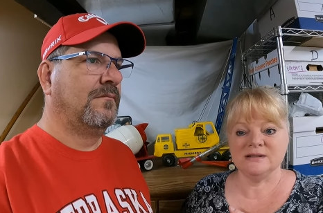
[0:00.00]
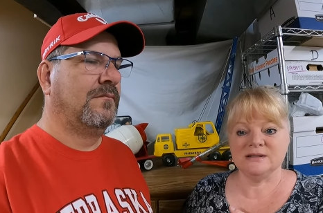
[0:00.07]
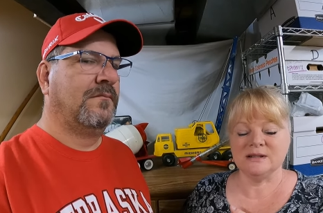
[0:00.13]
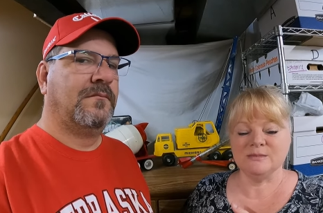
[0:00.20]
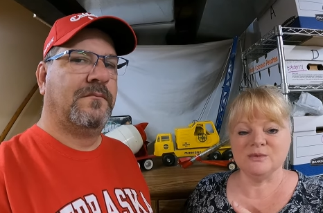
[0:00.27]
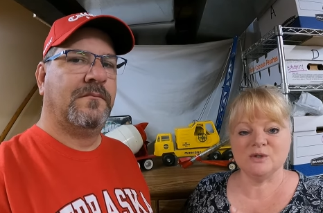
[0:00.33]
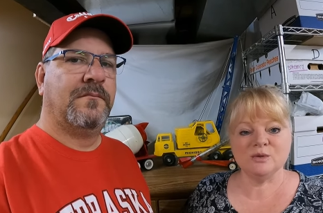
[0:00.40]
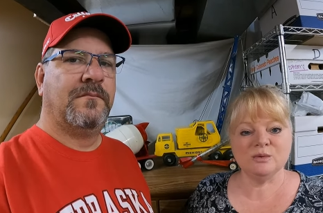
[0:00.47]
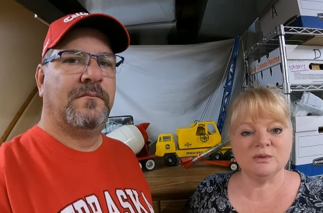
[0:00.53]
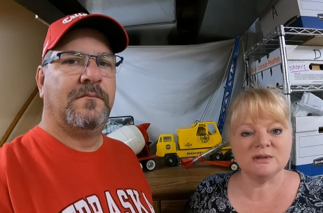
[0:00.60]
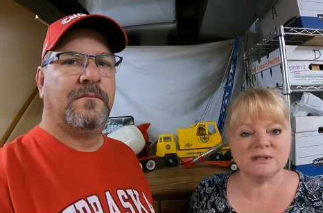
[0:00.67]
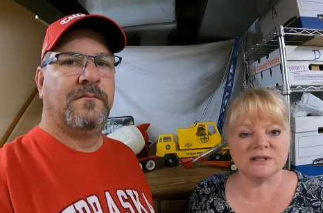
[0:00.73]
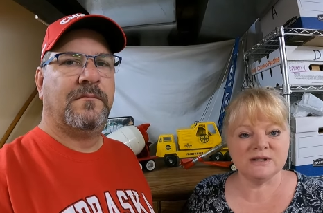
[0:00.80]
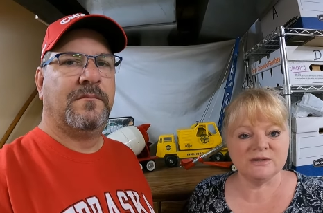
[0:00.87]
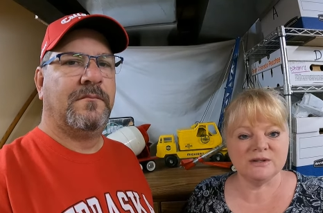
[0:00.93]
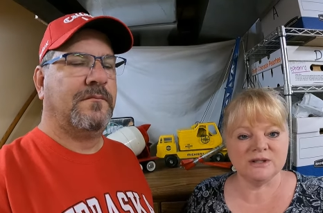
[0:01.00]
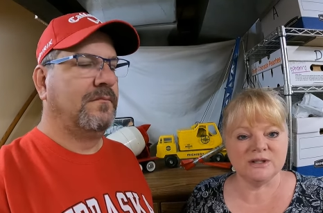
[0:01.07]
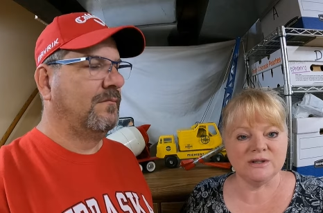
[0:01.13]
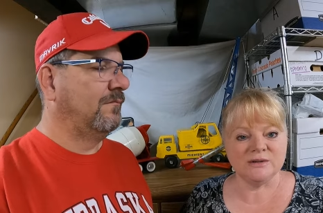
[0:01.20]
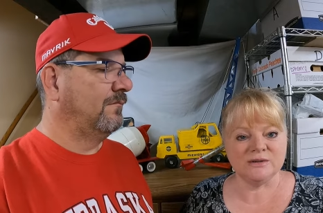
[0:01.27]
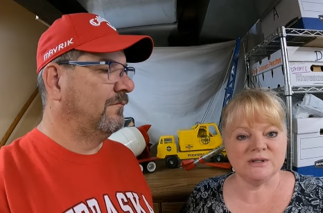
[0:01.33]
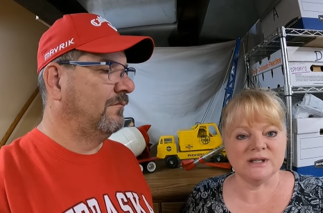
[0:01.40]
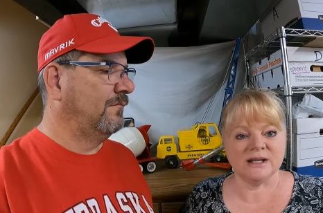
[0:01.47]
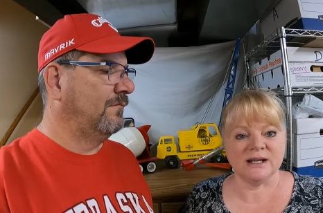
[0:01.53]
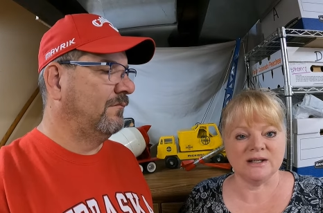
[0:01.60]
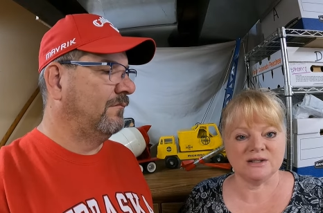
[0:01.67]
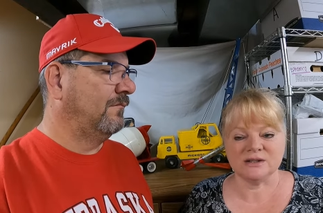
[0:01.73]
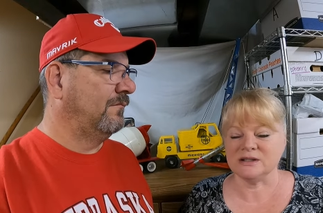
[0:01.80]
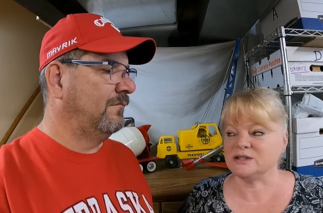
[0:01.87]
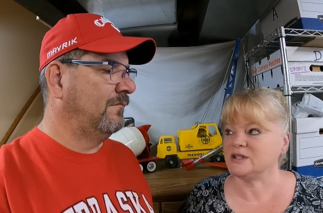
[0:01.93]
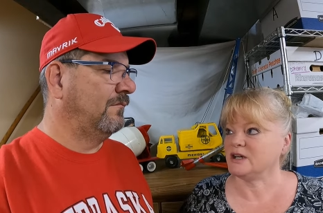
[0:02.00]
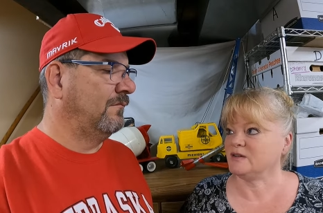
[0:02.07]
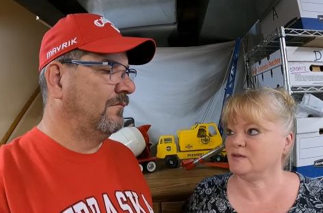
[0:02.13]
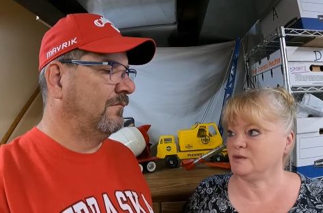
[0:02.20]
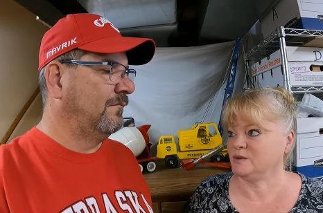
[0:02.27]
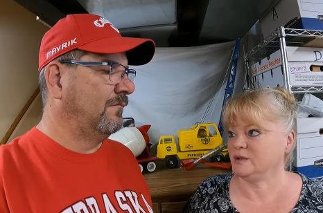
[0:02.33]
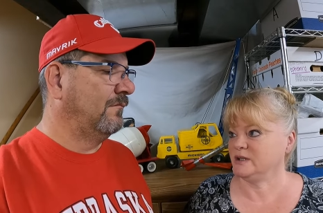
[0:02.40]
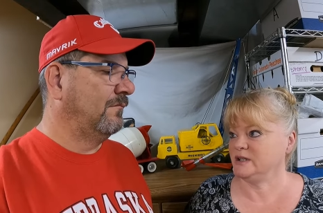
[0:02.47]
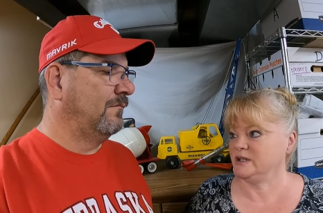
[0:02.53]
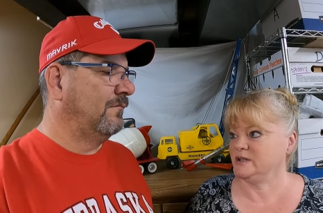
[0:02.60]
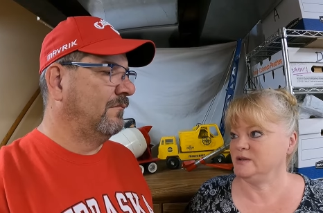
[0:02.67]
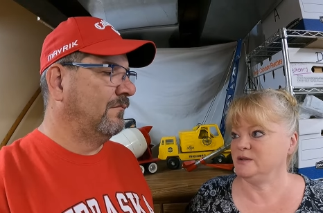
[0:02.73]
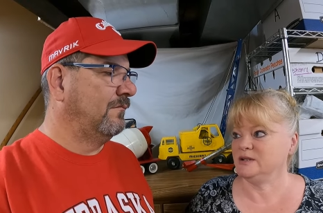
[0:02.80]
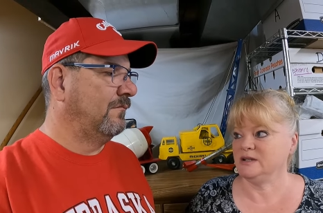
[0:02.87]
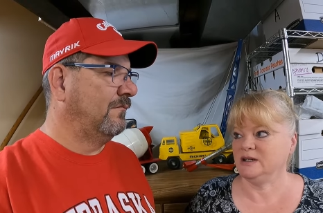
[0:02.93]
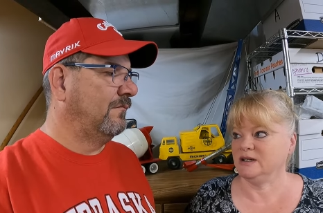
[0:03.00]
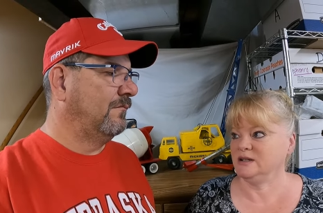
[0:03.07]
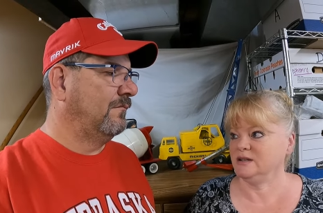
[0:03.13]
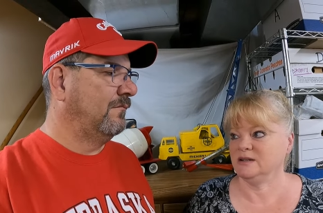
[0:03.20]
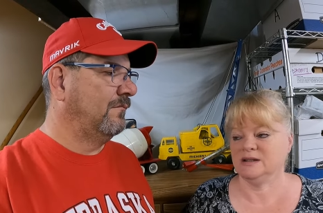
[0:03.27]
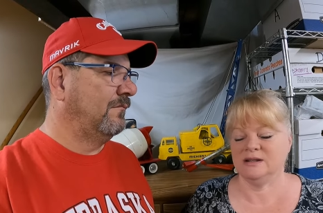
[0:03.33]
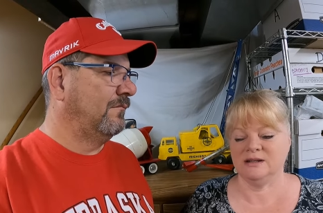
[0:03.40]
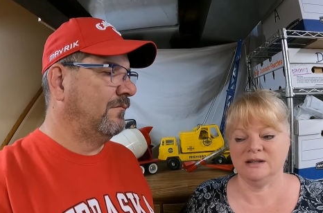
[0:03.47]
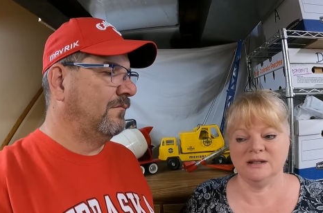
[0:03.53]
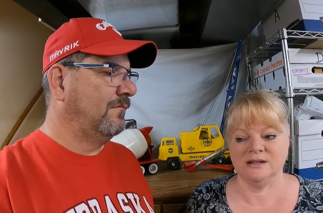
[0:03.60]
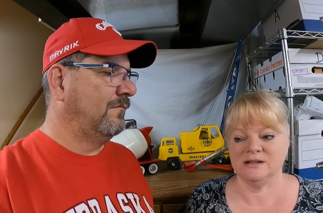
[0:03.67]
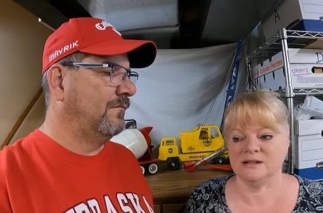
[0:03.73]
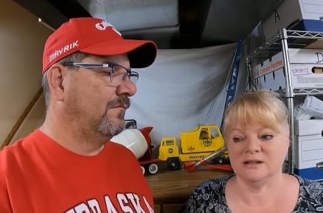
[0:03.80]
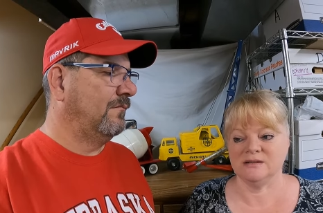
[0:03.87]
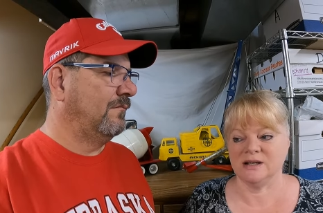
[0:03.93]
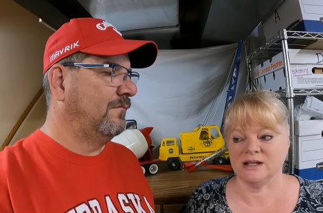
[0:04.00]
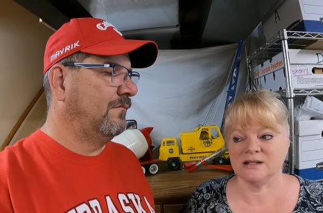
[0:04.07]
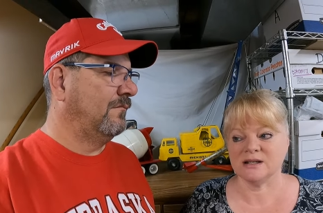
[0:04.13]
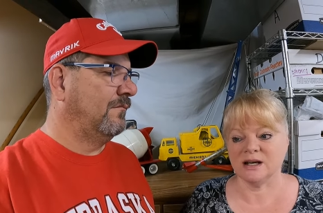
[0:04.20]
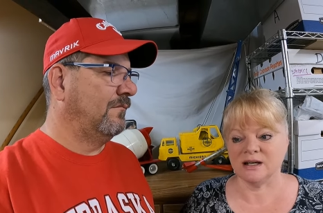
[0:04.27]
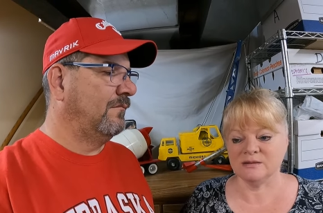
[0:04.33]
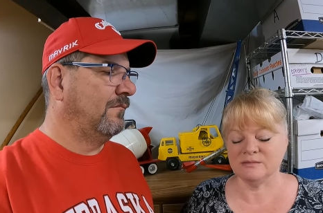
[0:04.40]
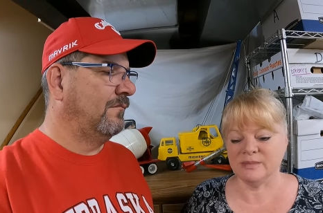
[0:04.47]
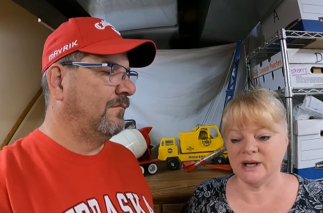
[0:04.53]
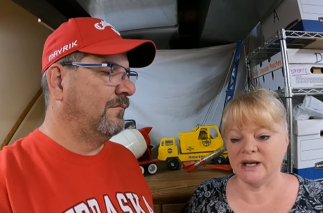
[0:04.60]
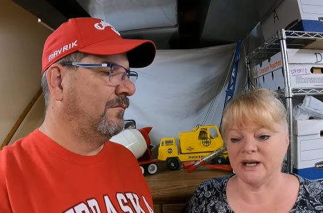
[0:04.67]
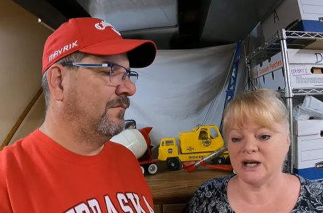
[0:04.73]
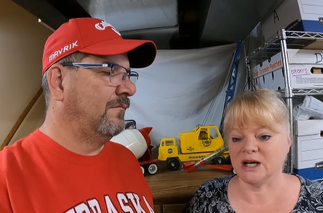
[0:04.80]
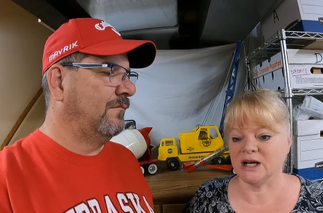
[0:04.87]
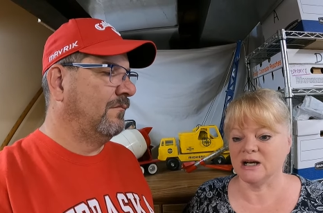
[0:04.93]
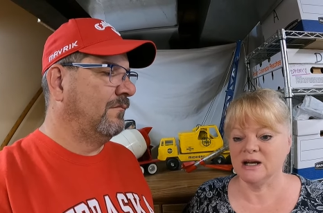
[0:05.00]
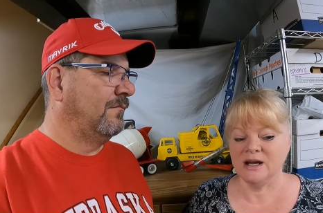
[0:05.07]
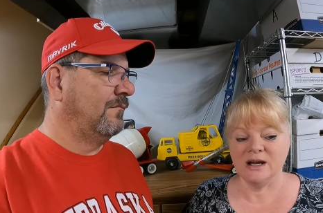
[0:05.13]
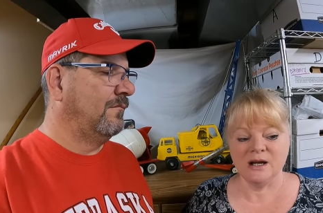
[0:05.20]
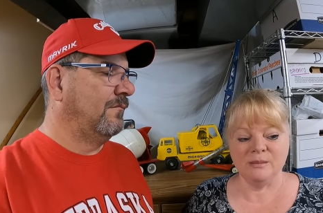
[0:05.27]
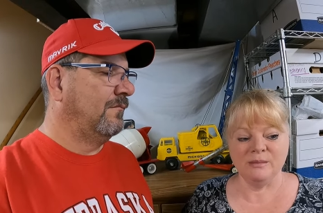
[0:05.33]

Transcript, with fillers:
Speaker 1: some tools that you can use that actually share for you and that kind of thing. So that's gotten better.